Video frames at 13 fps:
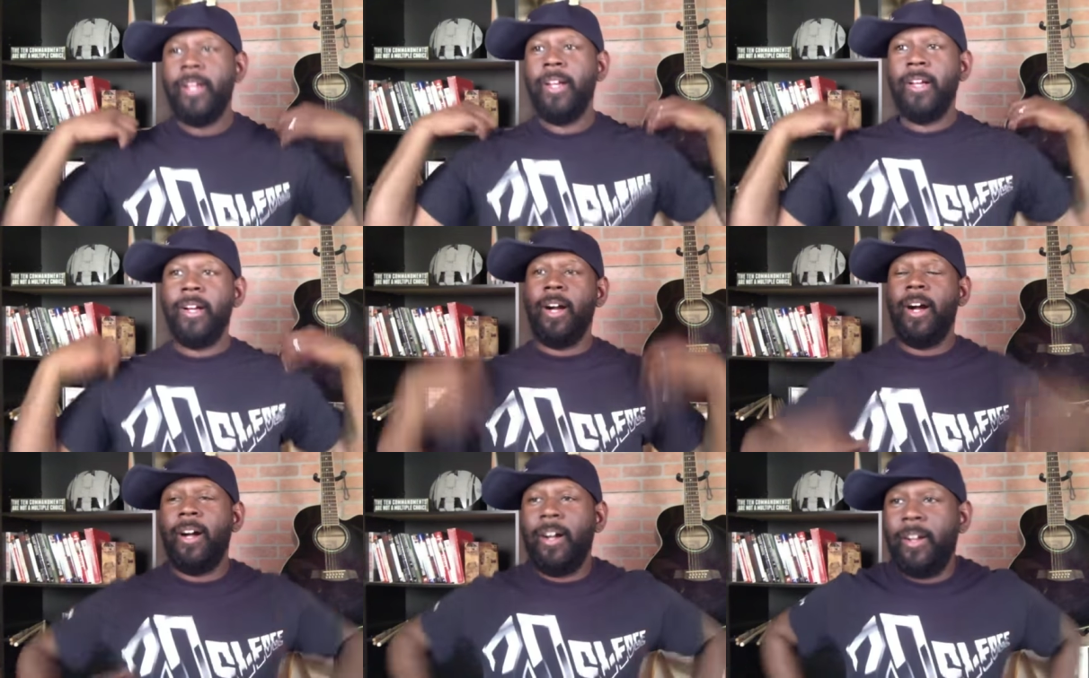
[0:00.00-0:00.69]

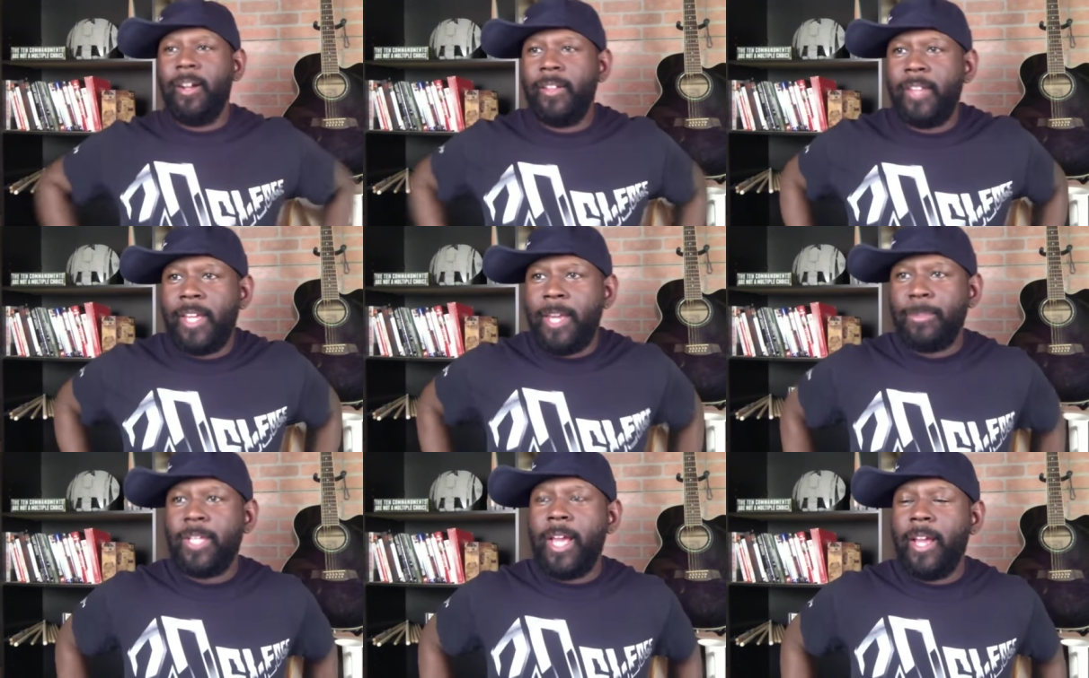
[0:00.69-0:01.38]
uh, they keep
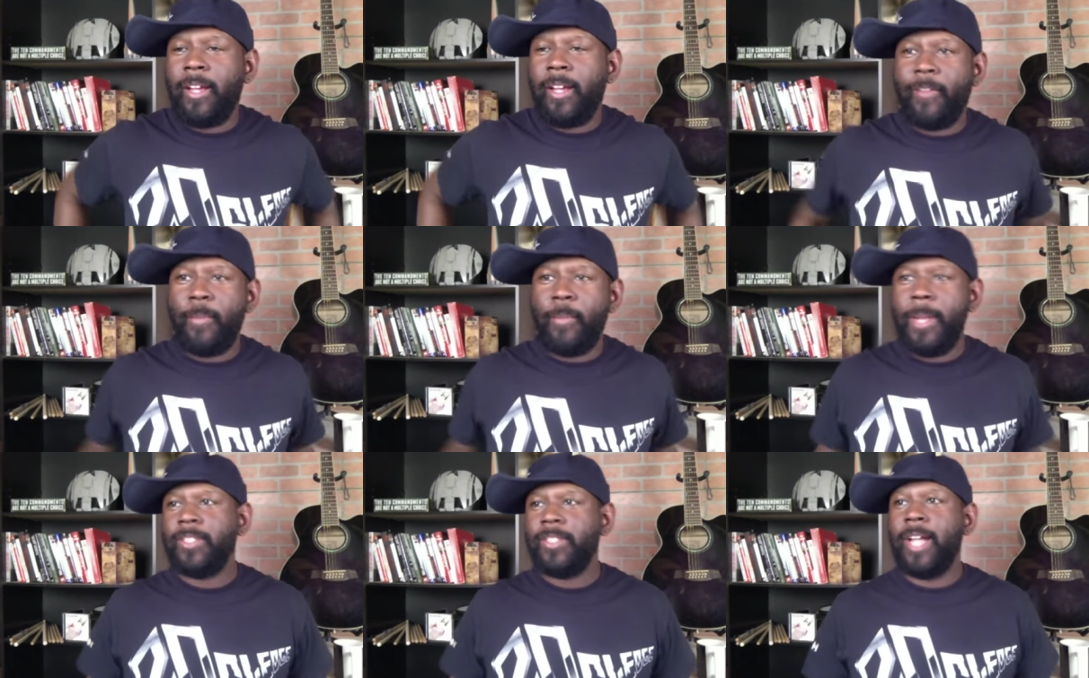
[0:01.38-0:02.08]
saying government
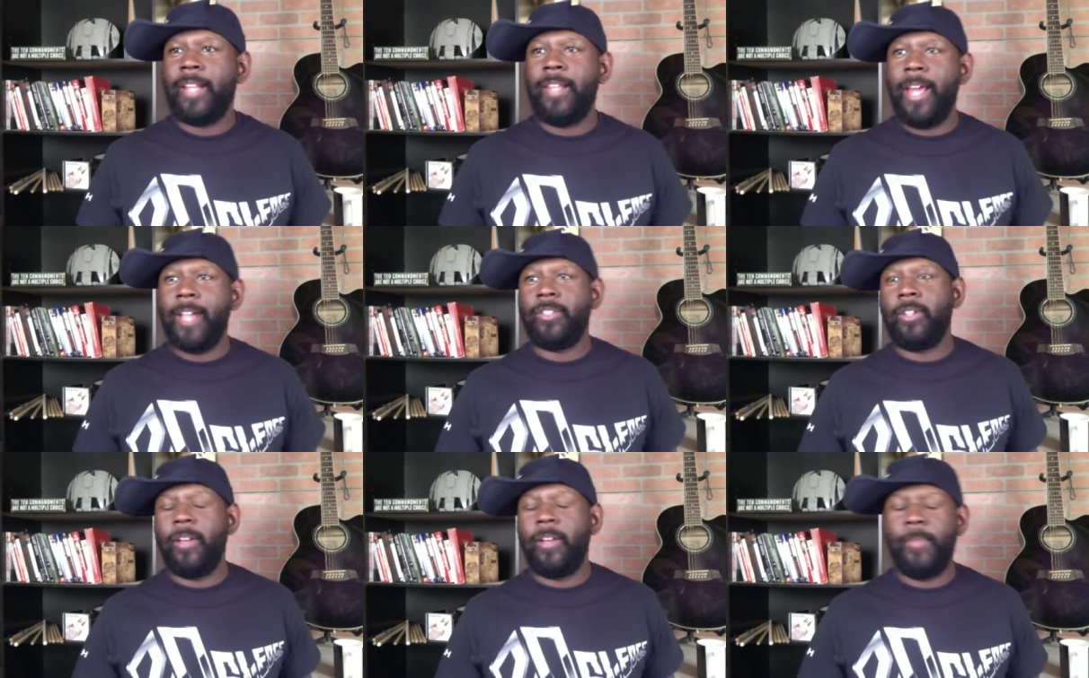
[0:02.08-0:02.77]
is not the answer.
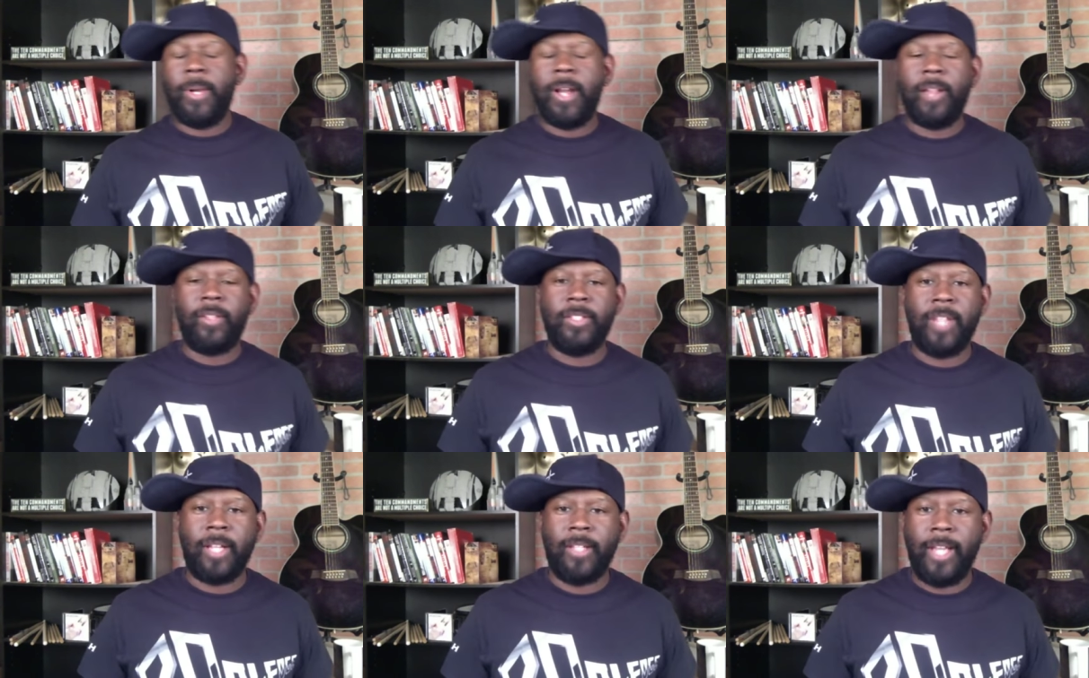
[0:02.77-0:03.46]
Government not, is
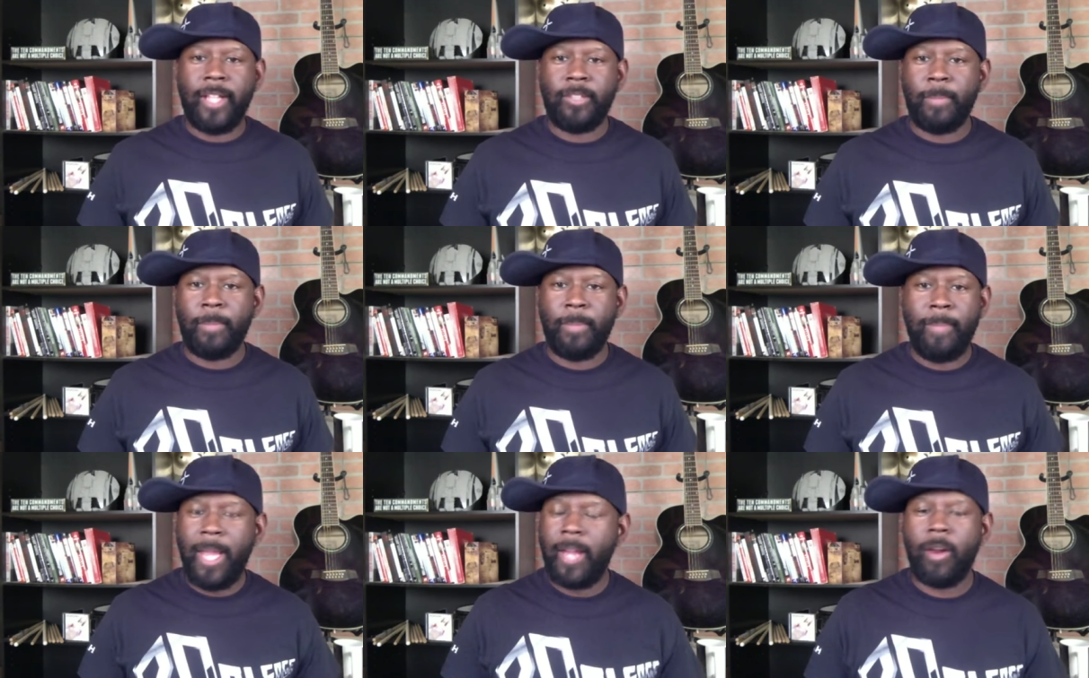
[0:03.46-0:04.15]
not the answer. But
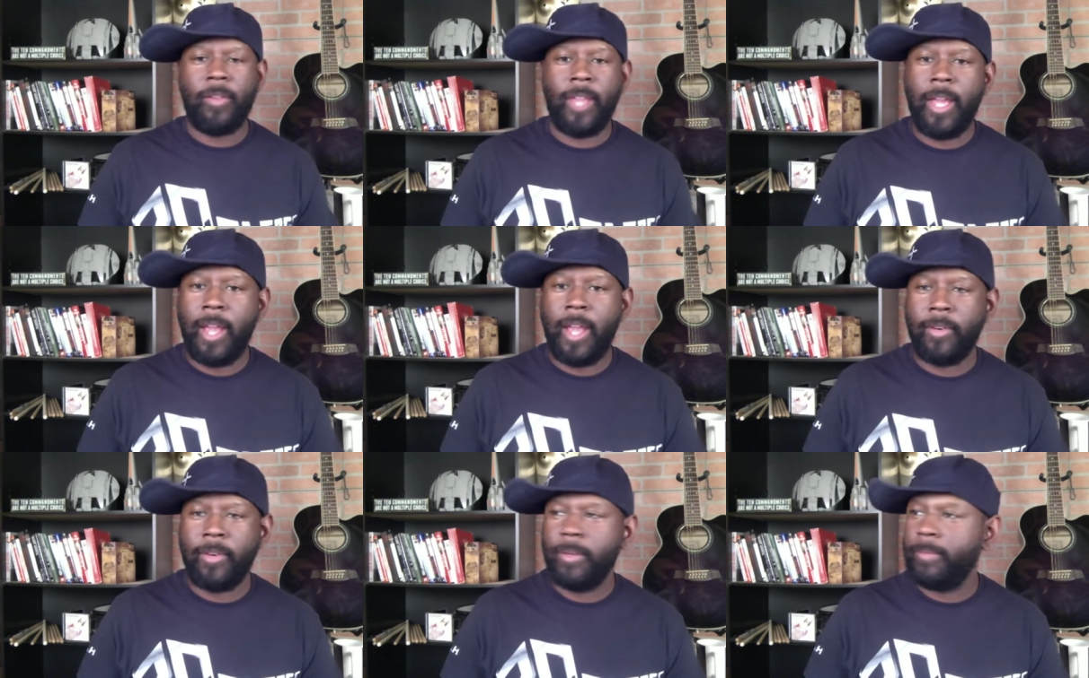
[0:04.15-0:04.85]
man, are they
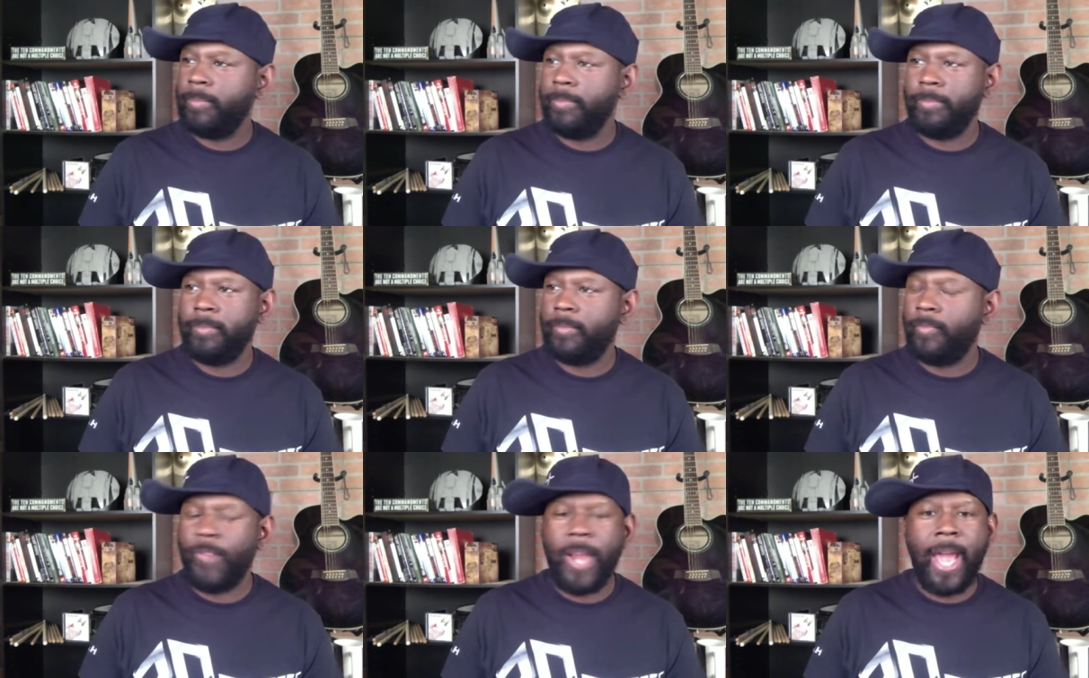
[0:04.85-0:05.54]
ever
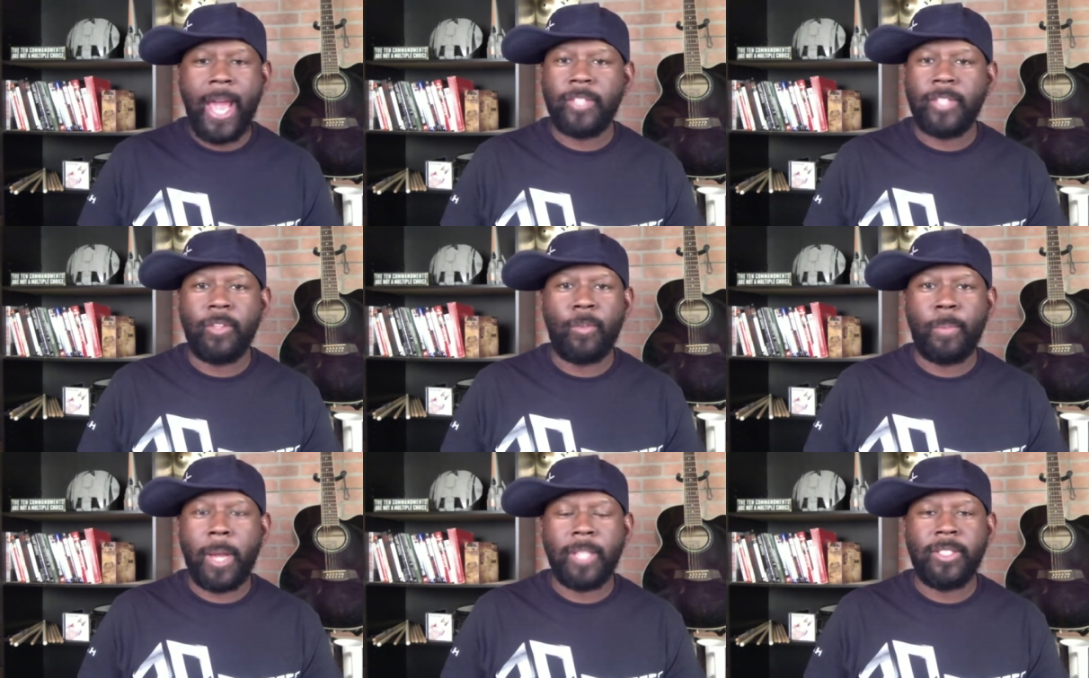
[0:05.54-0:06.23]
fanatics over
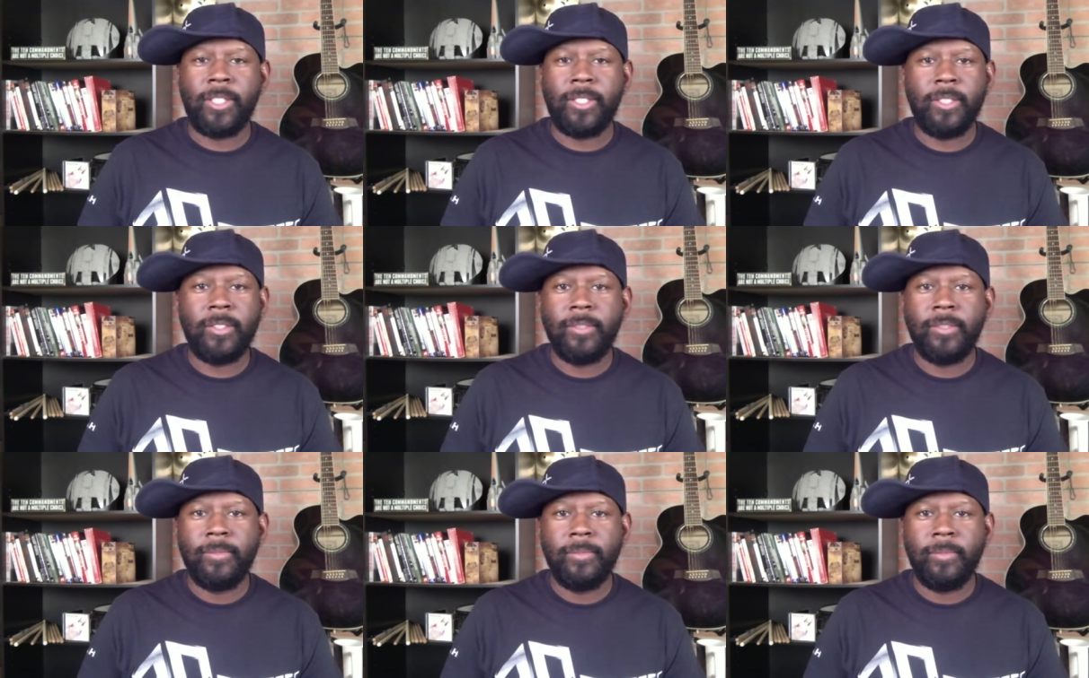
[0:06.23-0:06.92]
politicians?
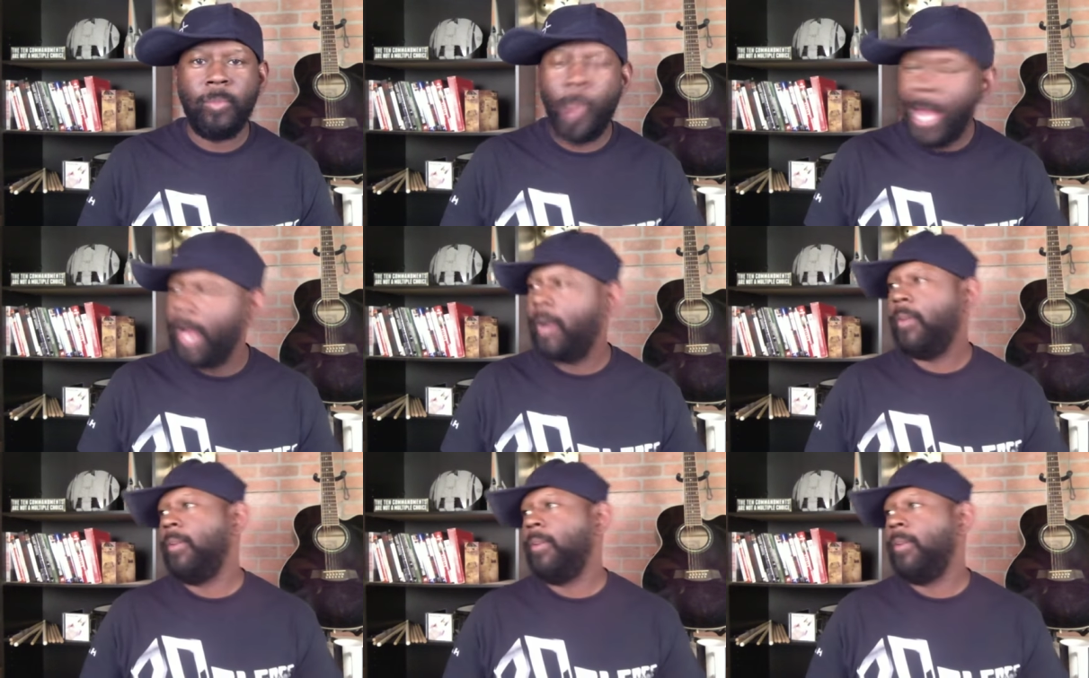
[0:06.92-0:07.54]
Yeah. Wow.